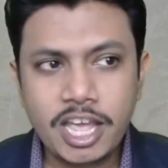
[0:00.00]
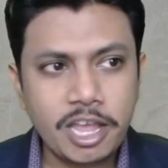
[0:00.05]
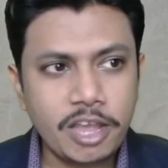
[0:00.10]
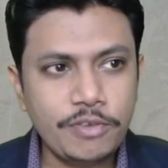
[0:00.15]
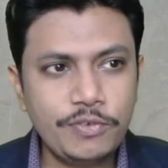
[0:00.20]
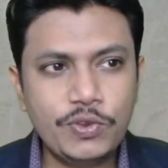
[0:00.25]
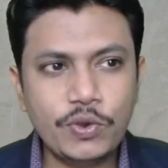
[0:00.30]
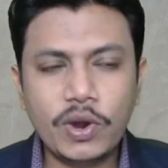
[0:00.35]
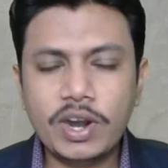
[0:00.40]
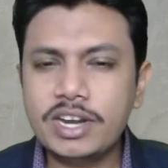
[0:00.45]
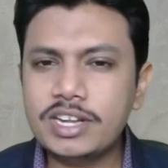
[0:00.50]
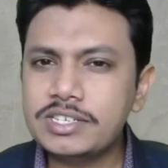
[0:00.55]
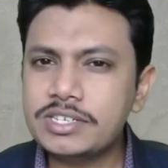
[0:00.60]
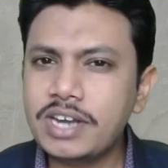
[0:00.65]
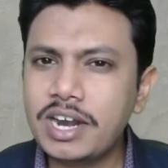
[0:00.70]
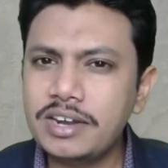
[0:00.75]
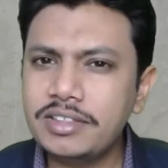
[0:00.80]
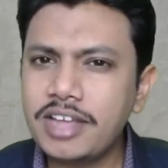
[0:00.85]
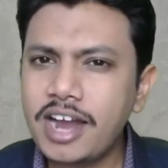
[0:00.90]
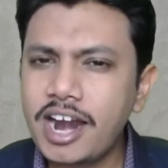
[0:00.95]
If you
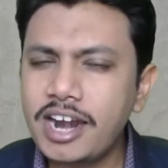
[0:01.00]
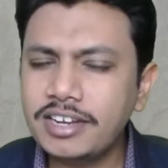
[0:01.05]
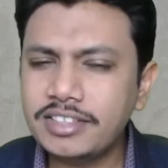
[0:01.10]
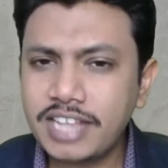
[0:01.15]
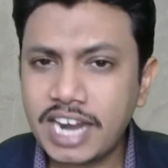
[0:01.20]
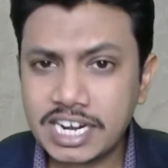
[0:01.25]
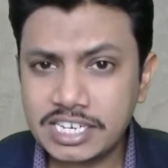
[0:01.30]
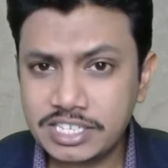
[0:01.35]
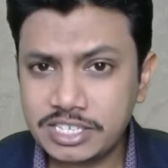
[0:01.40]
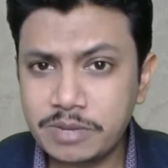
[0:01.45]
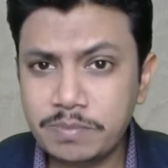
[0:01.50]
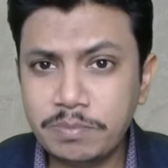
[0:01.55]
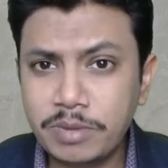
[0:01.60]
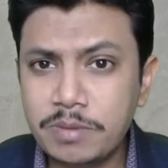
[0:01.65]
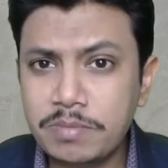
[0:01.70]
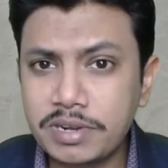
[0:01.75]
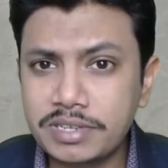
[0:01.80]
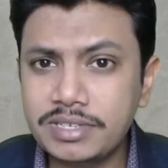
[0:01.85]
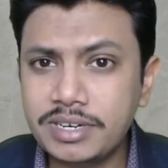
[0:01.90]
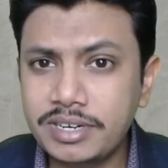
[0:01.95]
understand that that
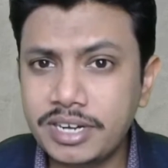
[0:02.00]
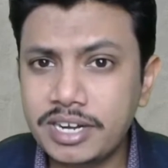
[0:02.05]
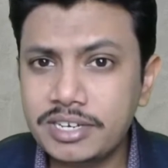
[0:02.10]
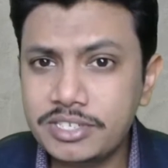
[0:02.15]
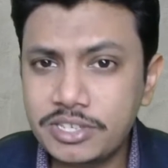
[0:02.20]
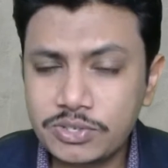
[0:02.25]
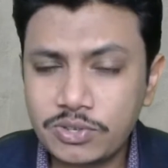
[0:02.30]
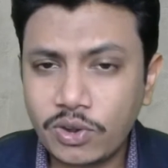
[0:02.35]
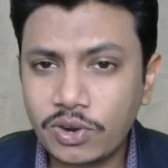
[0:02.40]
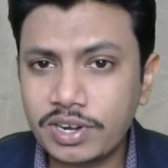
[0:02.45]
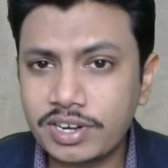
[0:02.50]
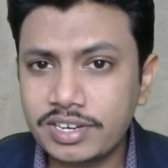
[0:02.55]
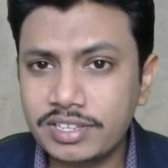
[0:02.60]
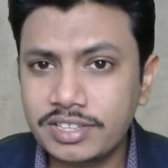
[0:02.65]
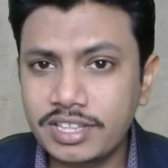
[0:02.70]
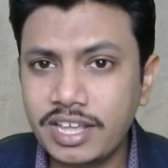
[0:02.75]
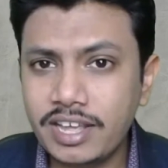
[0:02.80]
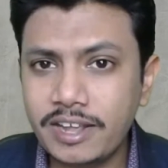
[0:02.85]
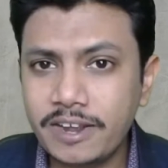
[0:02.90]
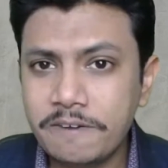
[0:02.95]
simple present tense is already
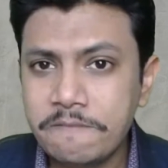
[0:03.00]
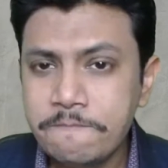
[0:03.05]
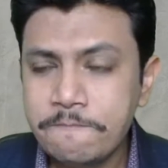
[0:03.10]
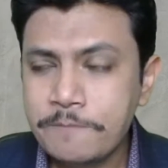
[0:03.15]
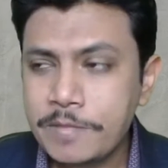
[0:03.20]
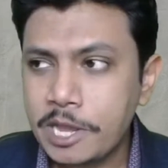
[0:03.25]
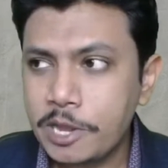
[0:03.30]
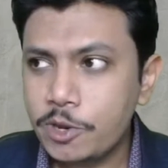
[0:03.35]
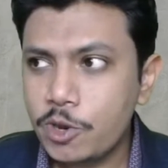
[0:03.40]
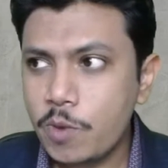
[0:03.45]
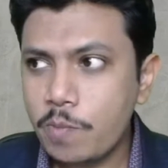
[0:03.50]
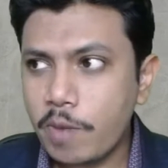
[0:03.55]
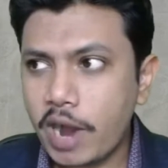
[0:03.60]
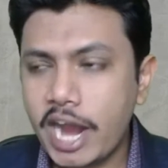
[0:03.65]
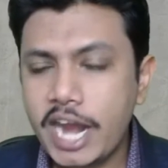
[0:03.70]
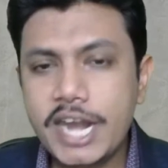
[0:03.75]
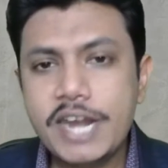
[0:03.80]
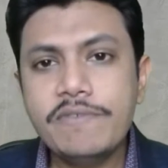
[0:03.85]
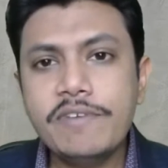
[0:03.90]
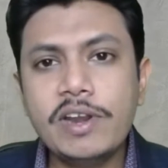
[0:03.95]
there, your
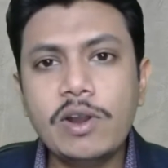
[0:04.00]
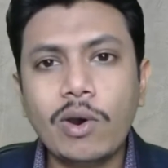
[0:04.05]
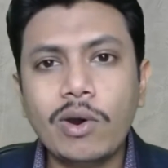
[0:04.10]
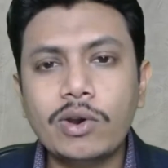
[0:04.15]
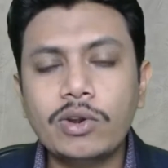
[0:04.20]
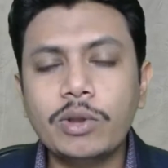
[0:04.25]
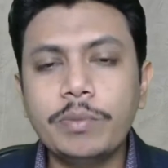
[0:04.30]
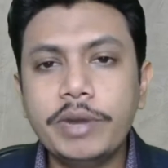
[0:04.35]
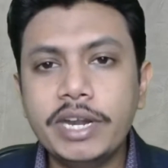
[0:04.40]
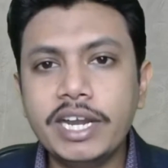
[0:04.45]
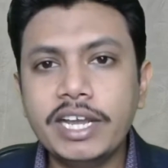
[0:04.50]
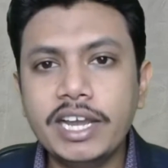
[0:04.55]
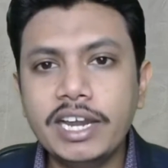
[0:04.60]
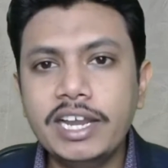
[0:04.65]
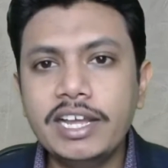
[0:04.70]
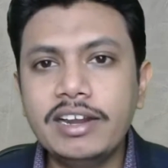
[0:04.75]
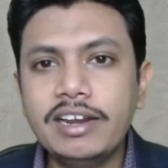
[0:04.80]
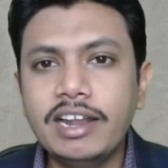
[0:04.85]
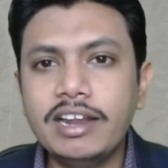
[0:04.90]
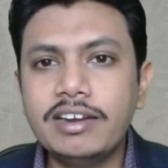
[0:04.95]
mind will
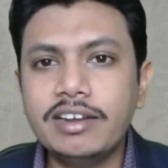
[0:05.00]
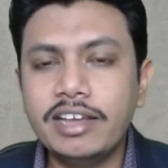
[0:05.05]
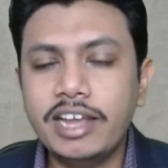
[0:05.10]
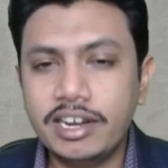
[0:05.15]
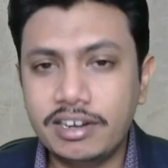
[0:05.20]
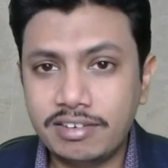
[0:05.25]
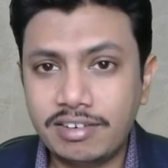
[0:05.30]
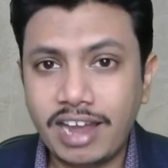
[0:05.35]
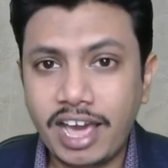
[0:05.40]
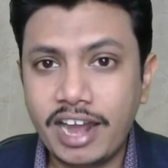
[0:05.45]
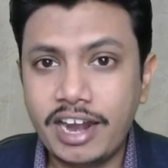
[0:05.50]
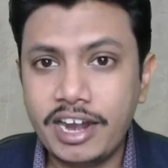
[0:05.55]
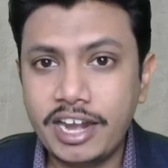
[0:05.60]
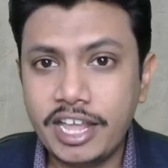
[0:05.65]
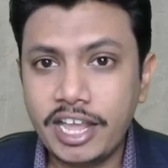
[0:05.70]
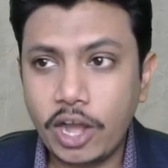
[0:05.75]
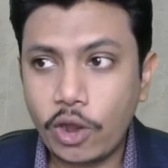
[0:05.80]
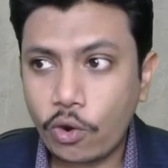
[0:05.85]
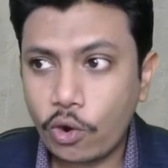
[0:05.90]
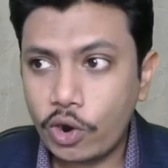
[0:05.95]
automatically get
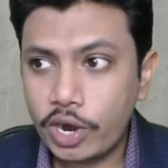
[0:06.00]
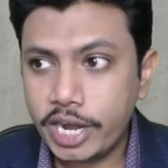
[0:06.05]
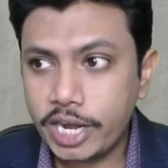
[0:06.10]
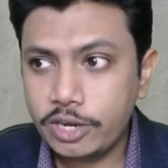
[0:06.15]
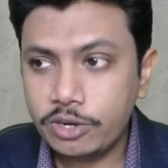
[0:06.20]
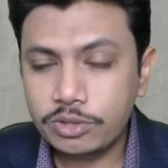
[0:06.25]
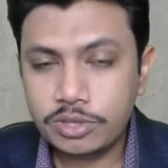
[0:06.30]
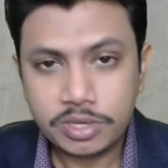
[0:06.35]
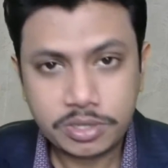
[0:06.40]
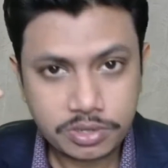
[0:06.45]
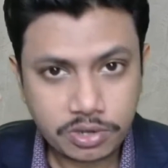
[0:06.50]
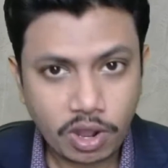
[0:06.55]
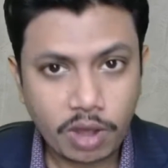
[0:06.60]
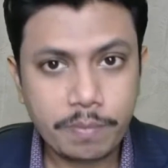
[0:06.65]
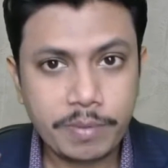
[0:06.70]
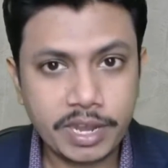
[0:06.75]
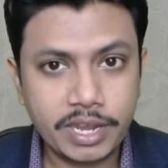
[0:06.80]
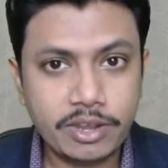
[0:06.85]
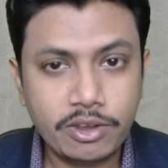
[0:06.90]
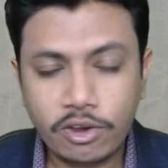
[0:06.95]
clarity according to the
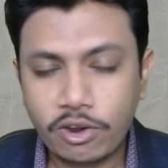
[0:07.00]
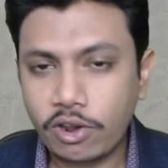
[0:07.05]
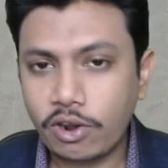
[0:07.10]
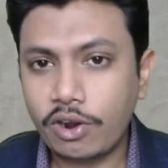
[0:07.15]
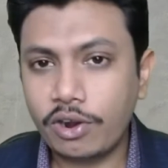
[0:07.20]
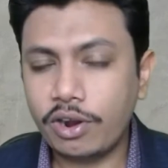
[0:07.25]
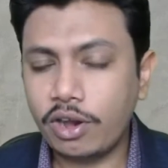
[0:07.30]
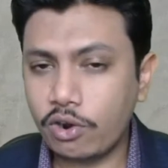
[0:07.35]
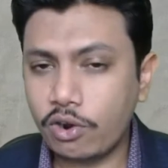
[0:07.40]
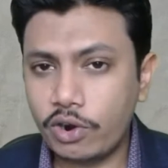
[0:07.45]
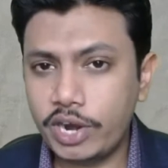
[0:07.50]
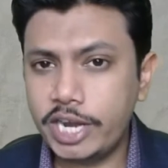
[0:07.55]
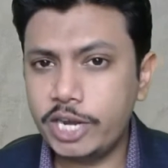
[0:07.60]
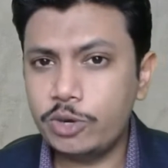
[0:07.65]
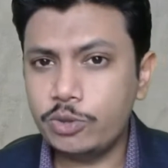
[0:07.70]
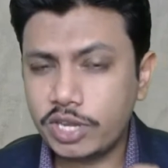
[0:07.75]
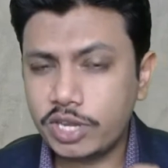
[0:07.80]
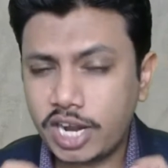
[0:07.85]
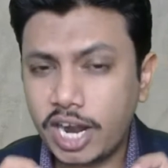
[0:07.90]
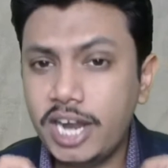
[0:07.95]
topic or according
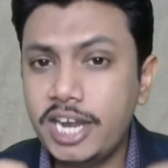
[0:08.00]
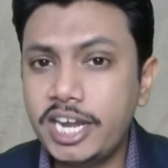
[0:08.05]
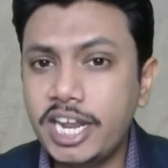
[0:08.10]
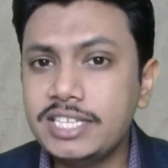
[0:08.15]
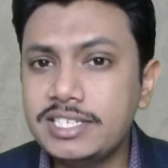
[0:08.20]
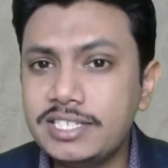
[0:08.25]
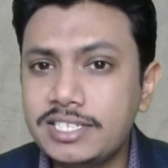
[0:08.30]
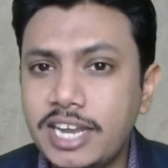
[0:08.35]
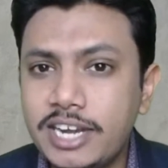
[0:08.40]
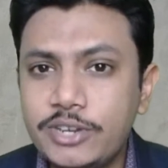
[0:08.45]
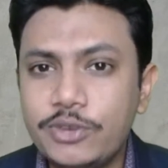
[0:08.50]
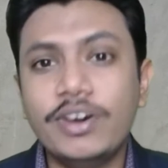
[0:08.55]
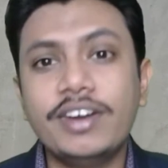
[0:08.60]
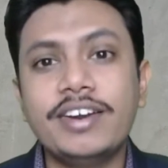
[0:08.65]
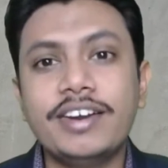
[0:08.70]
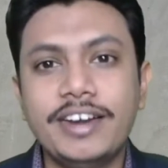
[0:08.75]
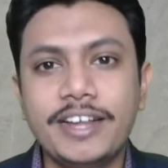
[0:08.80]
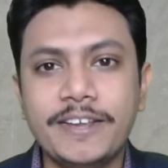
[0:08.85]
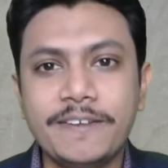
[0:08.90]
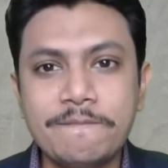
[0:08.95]
to the context that you are
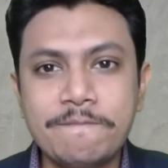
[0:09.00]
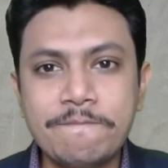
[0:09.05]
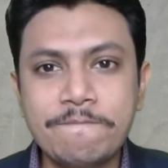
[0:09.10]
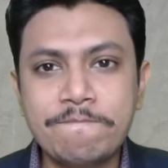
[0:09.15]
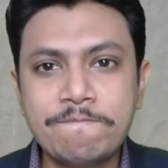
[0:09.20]
reading.